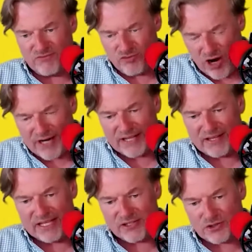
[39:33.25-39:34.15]
running
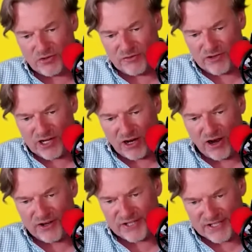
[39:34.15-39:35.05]
these sort of
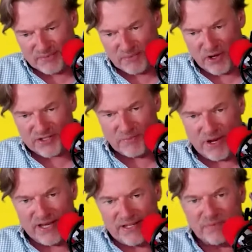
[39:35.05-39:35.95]
classes and
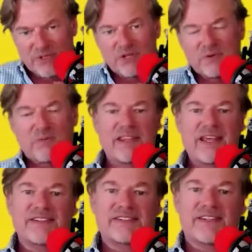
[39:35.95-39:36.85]
masterminds, presumably
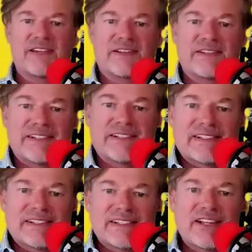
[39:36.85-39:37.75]
there's a
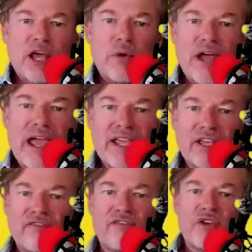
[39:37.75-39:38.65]
lower
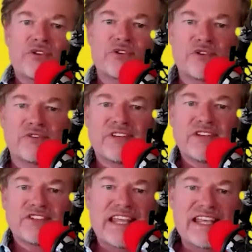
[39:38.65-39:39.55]
hanging fruit, or
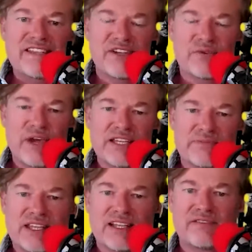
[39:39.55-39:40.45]
there's an easier way to
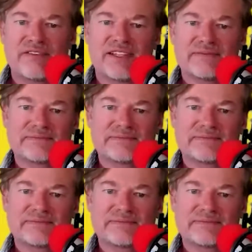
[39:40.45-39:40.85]
make a living.